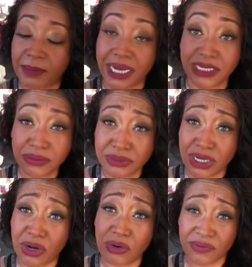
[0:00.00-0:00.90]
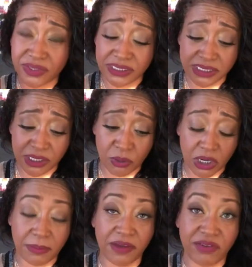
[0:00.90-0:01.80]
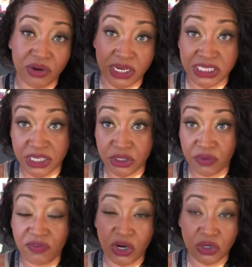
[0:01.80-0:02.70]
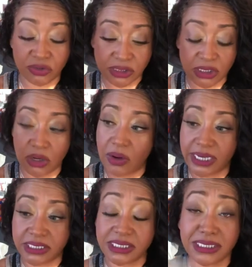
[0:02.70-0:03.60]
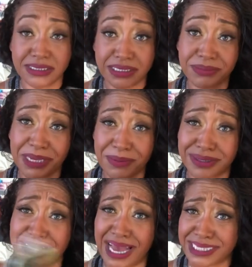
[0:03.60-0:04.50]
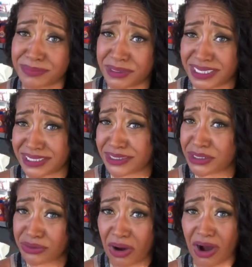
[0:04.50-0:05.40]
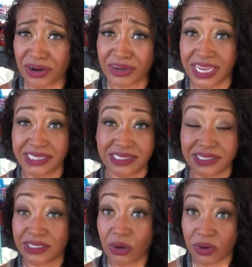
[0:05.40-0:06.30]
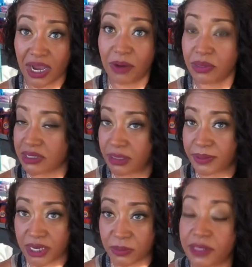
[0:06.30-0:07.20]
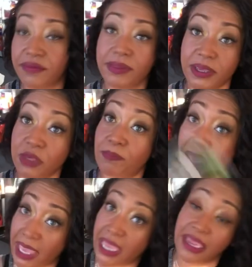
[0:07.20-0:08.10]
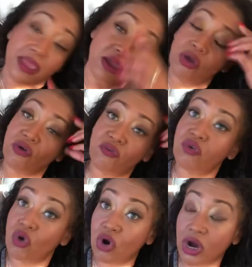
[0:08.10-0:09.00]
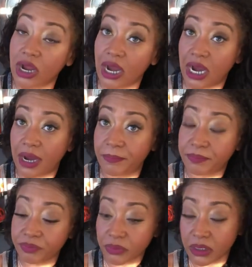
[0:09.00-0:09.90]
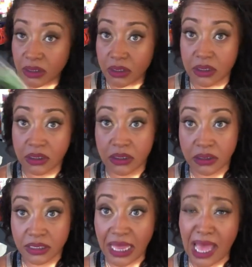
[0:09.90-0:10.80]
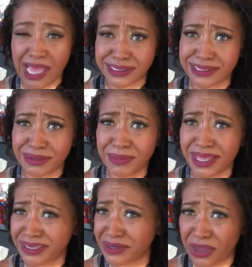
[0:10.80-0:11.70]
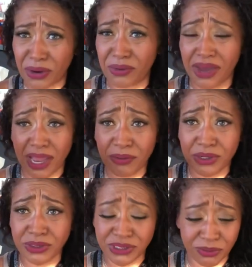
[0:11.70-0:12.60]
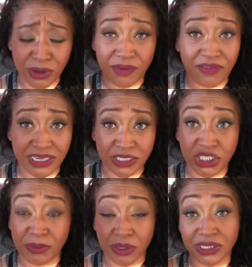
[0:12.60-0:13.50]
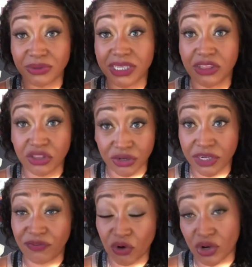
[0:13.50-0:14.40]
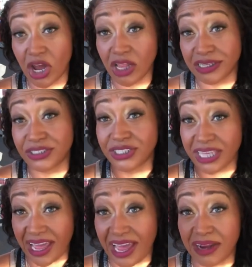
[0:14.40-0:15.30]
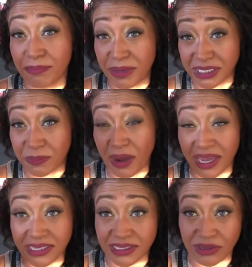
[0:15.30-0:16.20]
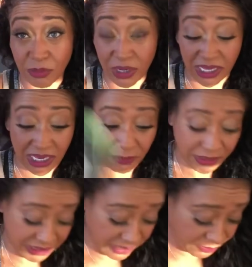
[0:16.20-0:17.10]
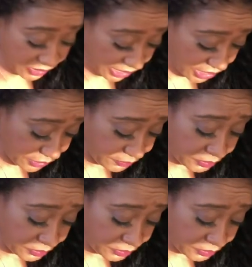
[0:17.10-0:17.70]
I don't know if this is going to work on my phone. I did get a new phone, so I just needed some type of glass because the new Otter cases don't come with them. Can it? They make you pay for um, glass. I'm like, no, I will go somewhere and find it cheaper because it was like thirty-four dollars at Best Buy. So I went ahead and picked it up there.